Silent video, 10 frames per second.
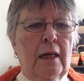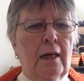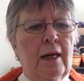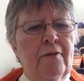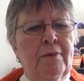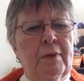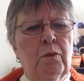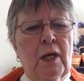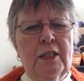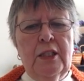I've been
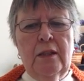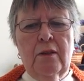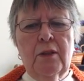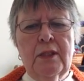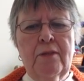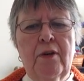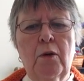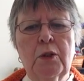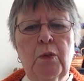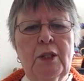watching, of course, I've
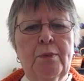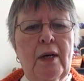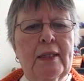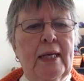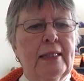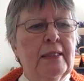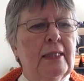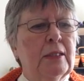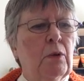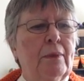always watched podcasts, and
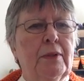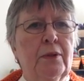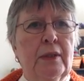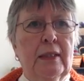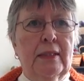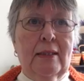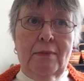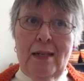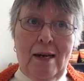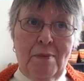that's why I'm doing this. I'm
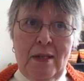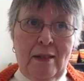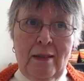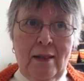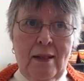copying